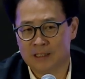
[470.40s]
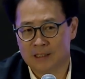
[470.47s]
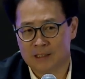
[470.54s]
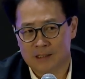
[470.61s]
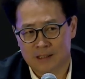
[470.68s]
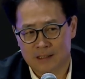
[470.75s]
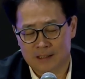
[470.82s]

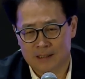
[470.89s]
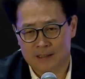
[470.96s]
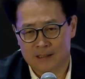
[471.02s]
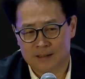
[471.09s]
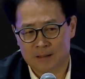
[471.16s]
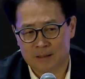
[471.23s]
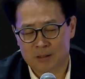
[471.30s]

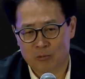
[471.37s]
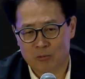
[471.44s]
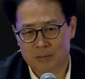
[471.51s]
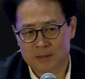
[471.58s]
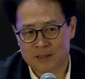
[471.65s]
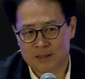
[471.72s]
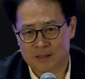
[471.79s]
PBOC,
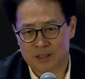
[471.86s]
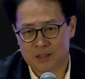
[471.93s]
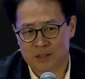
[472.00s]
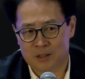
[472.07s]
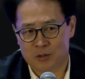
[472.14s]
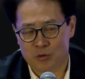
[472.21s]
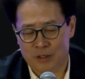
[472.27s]
are
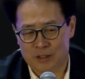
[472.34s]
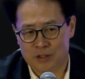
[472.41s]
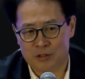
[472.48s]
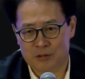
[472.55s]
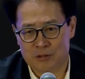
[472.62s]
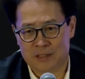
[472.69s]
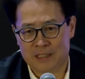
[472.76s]
also a
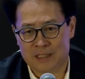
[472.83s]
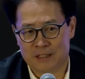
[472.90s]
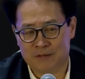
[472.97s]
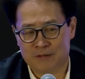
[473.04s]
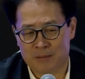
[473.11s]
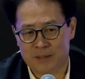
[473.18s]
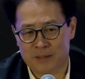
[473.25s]
member of
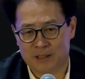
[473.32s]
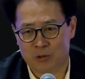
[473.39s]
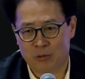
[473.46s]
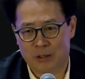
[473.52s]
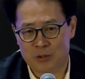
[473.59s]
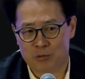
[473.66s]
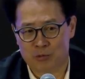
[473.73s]

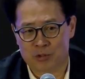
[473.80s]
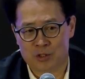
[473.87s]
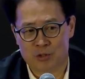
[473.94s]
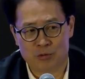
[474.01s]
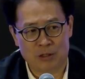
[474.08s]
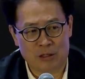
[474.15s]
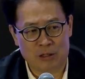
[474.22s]
FATF.
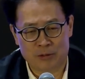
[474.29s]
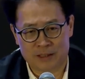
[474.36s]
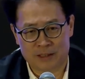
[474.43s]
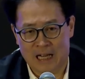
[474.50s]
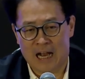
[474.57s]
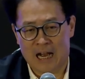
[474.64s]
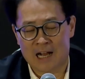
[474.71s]

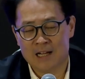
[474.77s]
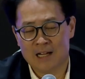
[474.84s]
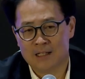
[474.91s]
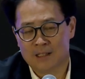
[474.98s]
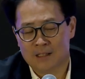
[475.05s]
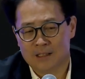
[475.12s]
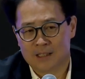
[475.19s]
And
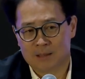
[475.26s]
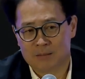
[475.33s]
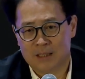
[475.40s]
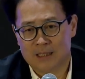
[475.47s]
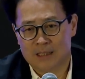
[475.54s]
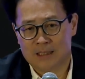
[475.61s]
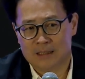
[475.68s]

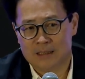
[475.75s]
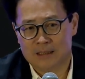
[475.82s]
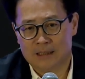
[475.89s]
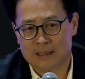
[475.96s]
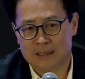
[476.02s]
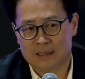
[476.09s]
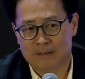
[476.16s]
actually,
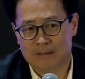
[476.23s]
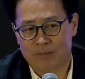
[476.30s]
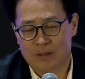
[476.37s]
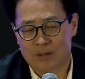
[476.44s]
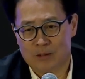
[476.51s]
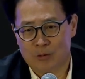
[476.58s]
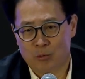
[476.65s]

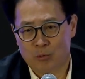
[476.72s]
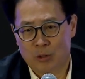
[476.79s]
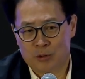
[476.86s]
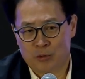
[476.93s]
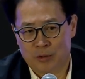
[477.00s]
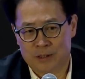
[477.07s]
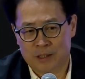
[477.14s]
globally,
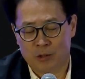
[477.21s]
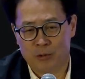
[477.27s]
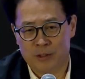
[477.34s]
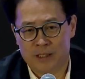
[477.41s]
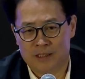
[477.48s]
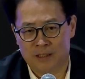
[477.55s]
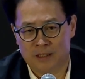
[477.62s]
we
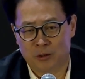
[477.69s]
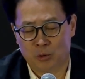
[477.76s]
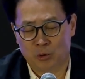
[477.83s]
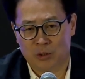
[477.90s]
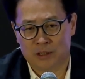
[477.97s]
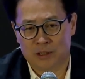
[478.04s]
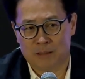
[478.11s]
have
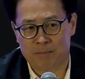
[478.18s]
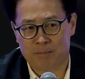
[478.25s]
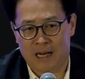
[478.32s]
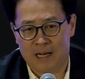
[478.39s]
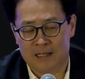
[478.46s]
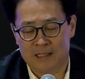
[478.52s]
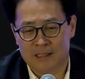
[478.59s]
more and
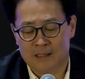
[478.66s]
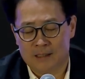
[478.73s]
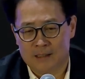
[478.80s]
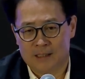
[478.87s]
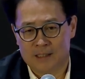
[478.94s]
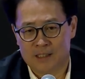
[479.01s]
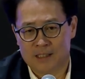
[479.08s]
more
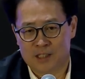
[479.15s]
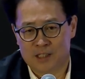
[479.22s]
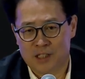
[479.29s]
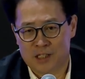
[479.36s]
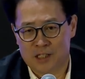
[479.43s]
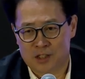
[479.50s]
concern